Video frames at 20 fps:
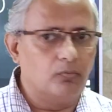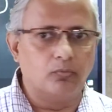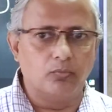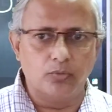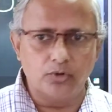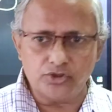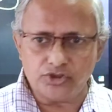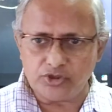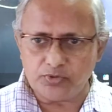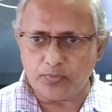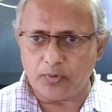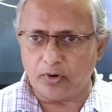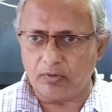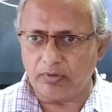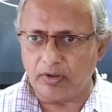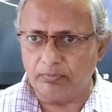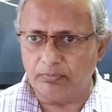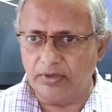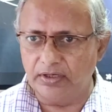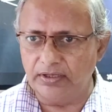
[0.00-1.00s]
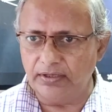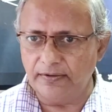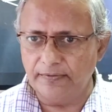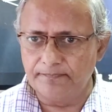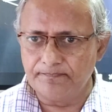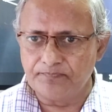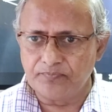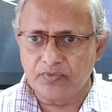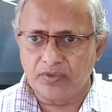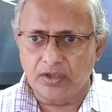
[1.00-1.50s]
Most probably,
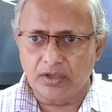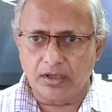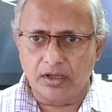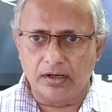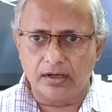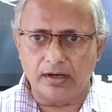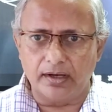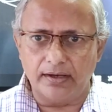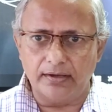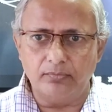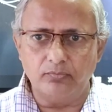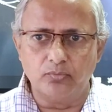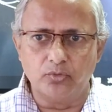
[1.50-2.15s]
right?